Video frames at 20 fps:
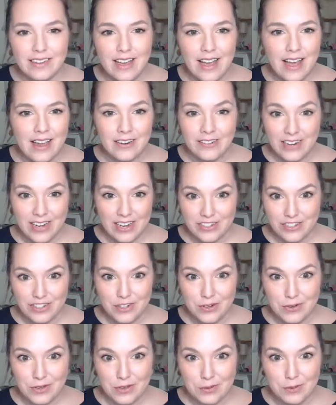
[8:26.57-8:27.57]
I don't actually
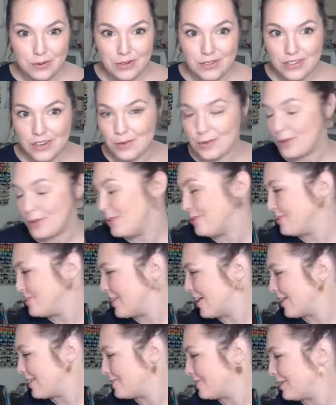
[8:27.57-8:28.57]
know what Cabooties are. What are we even
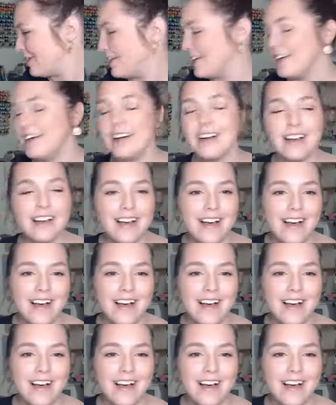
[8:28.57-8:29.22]
talking about here?